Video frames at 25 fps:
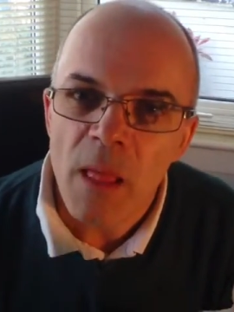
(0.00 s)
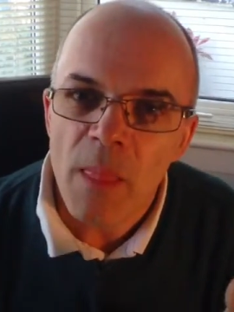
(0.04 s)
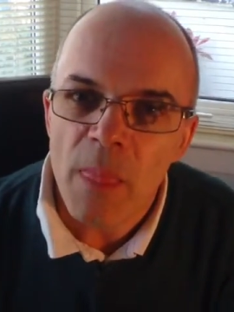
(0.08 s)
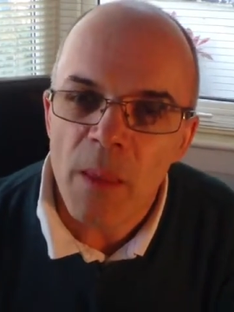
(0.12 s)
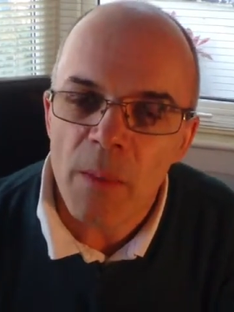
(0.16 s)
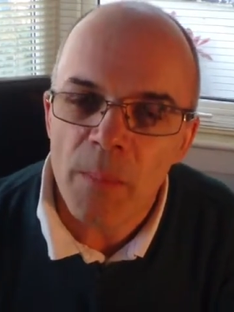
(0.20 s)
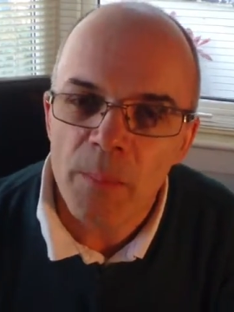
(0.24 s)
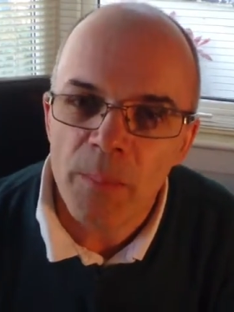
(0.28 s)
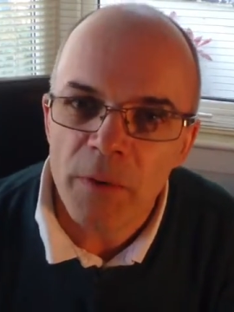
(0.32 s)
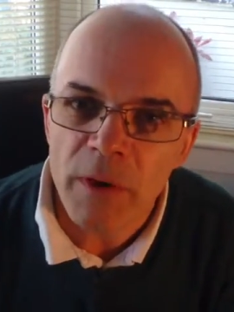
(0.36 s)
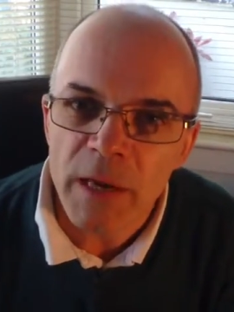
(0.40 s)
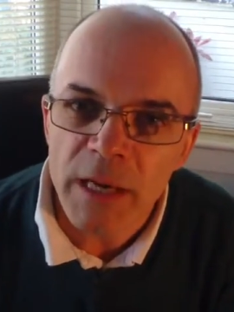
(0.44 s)

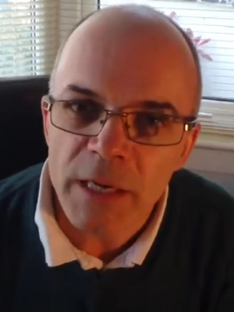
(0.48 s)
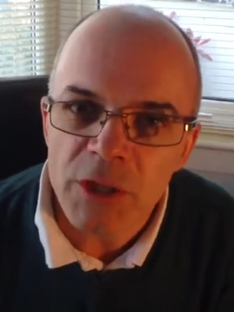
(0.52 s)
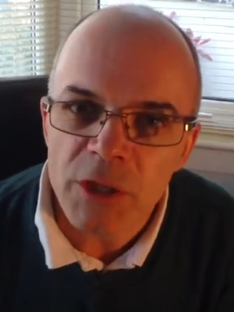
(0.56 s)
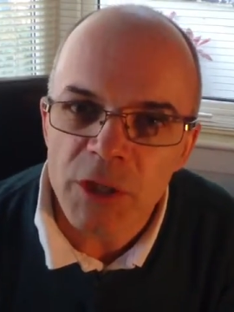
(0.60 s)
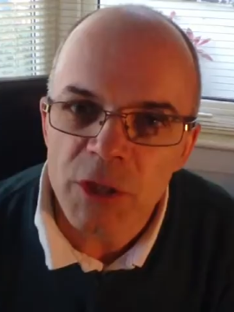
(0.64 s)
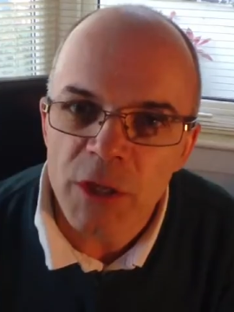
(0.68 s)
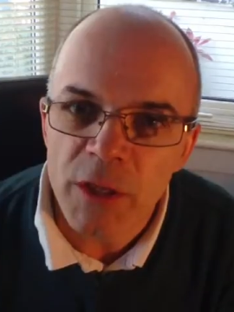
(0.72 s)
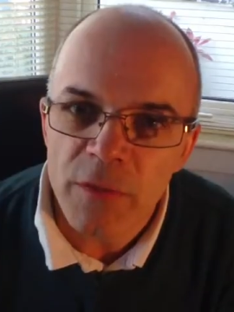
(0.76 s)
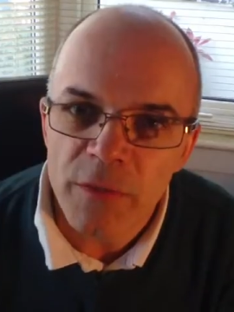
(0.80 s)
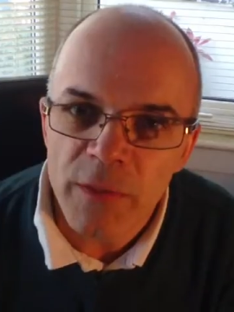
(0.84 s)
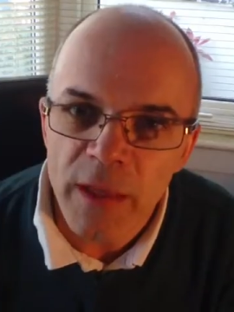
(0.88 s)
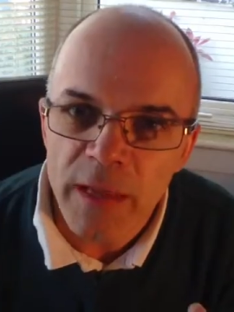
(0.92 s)
the
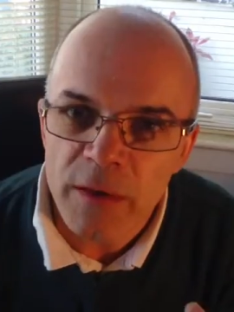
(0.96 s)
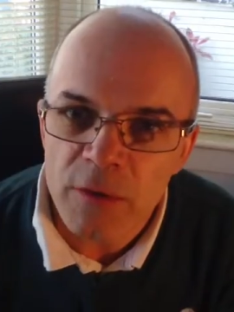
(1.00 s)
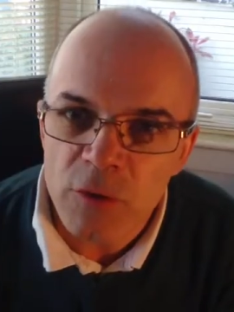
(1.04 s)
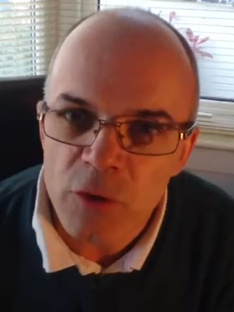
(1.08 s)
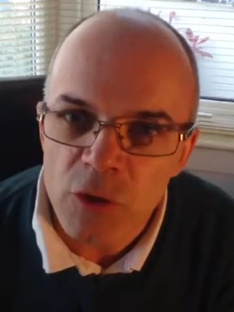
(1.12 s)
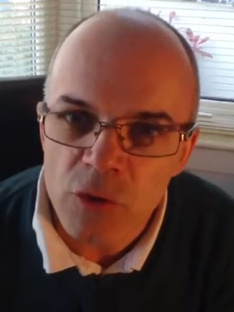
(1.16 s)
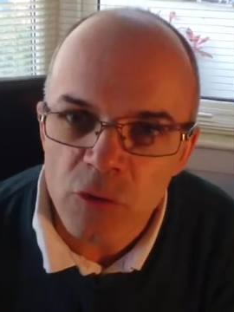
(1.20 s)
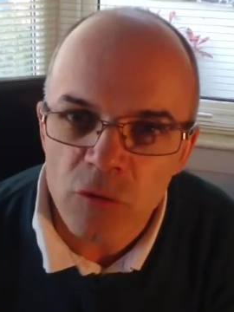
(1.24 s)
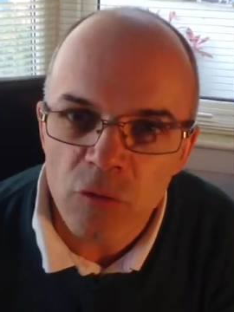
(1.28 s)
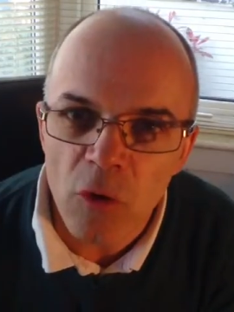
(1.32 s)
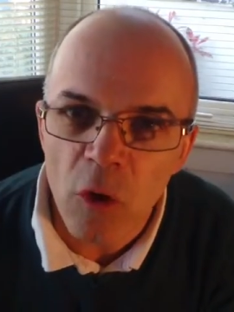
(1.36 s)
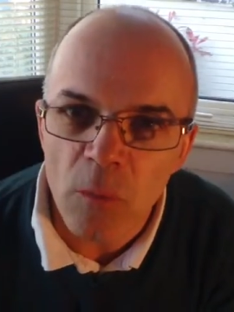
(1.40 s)
pressure
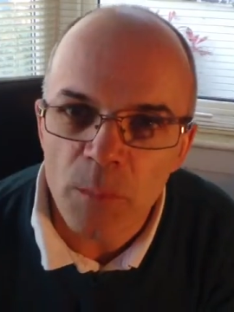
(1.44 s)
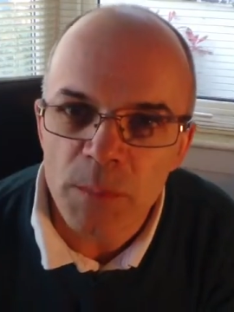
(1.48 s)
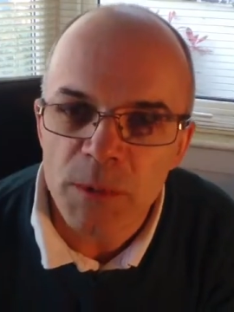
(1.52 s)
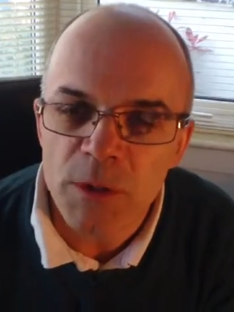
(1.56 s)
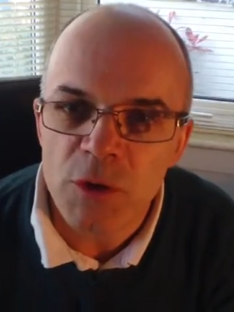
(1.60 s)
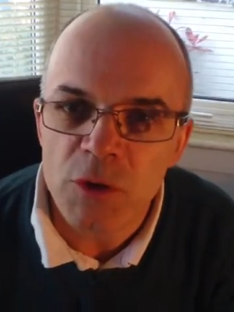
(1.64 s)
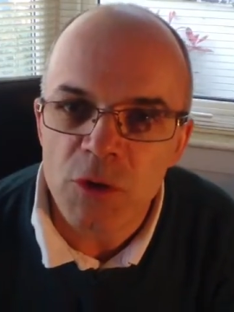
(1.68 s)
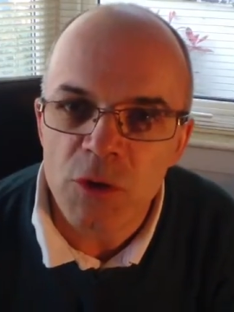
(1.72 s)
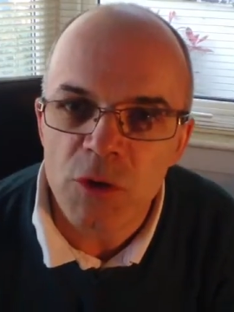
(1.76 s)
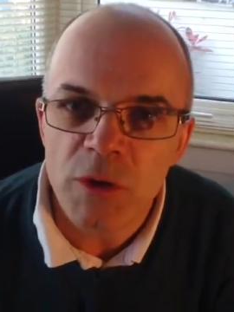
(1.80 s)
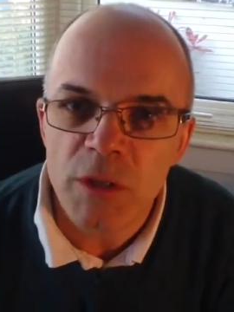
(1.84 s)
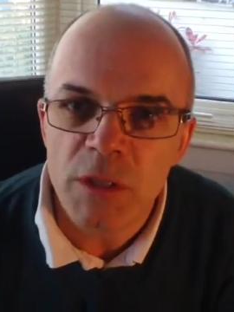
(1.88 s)
then
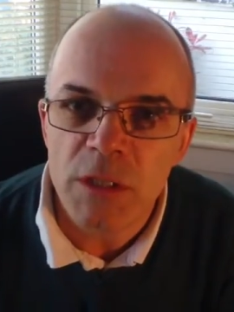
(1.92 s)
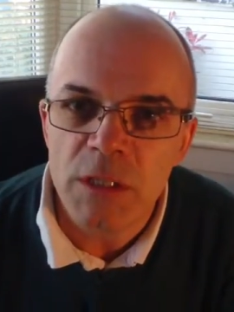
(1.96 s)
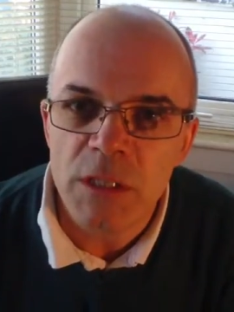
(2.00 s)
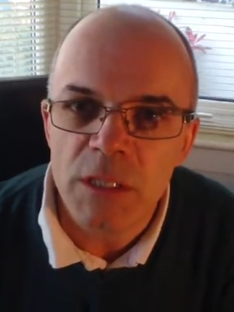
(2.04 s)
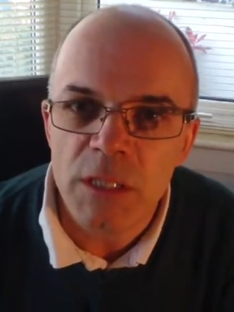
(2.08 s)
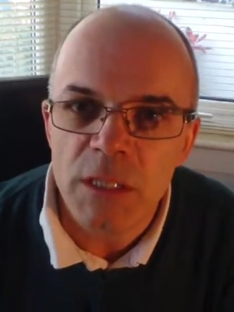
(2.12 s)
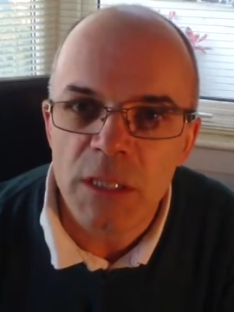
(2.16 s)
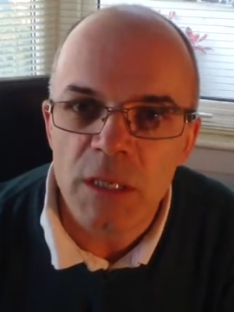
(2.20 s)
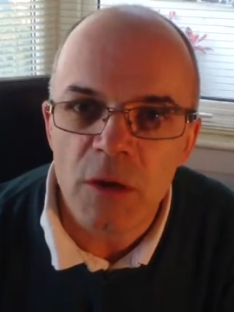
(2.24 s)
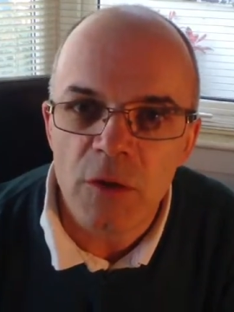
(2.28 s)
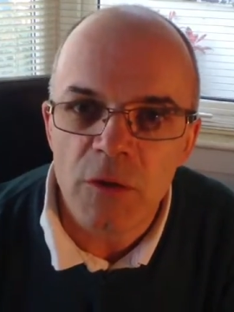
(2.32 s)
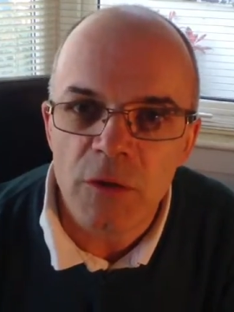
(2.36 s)
drops as you can
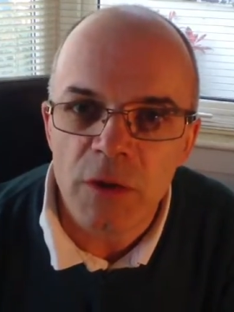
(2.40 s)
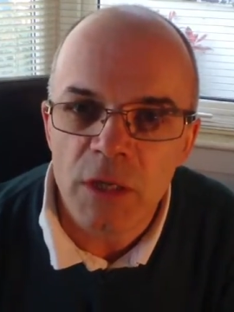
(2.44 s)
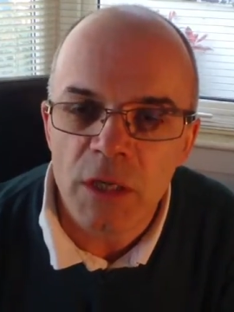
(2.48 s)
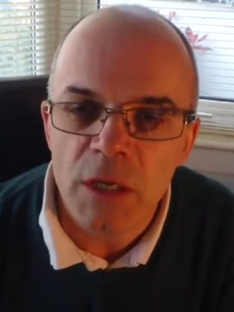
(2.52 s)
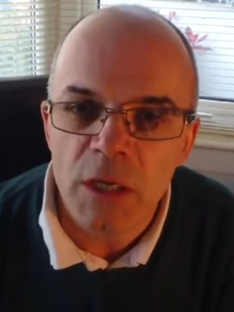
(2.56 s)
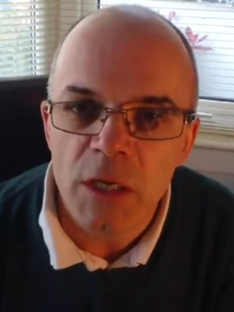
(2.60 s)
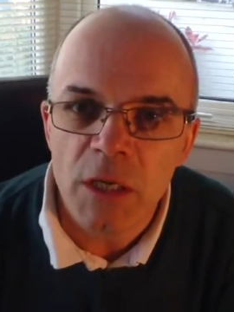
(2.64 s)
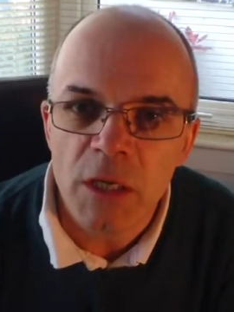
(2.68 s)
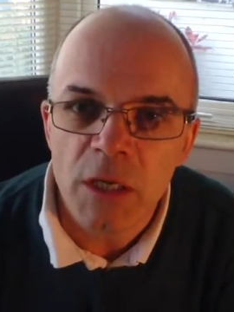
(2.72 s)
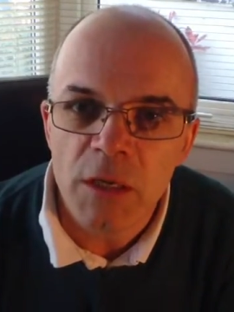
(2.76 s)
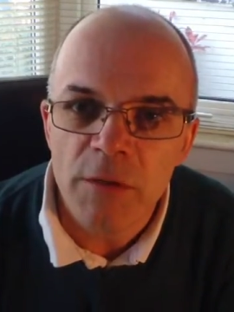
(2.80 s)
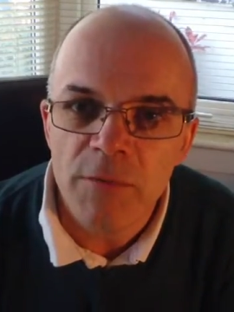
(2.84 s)
see on the
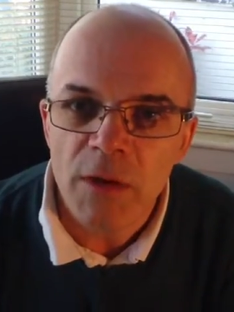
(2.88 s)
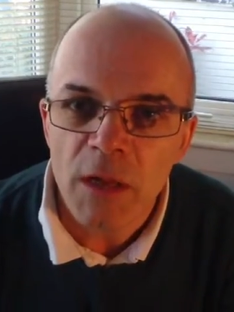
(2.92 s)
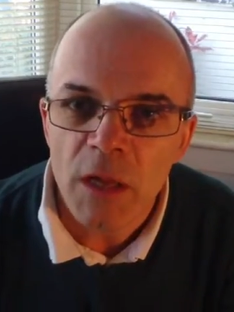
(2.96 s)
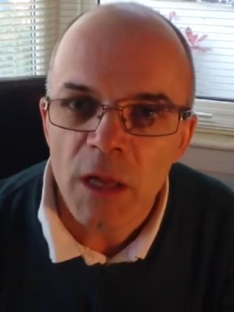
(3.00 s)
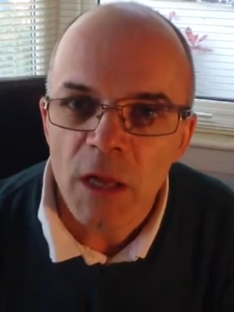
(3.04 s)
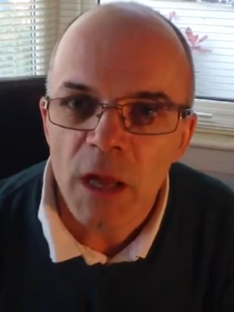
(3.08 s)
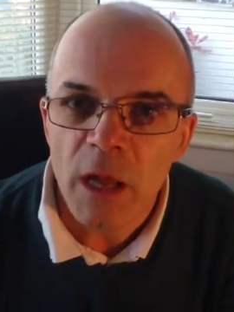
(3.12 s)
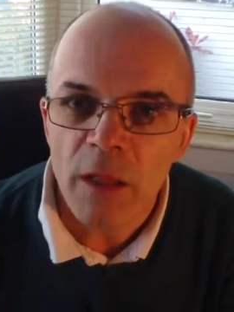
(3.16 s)
curve,